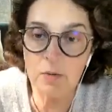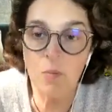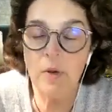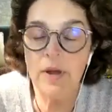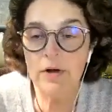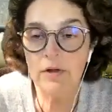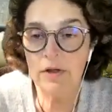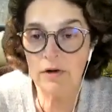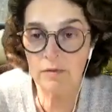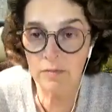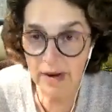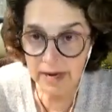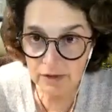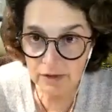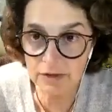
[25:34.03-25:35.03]
where their
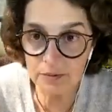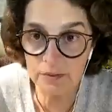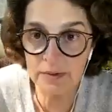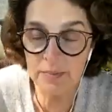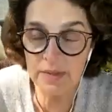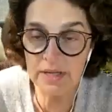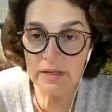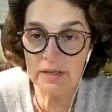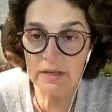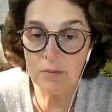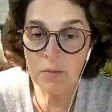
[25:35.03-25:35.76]
records would be,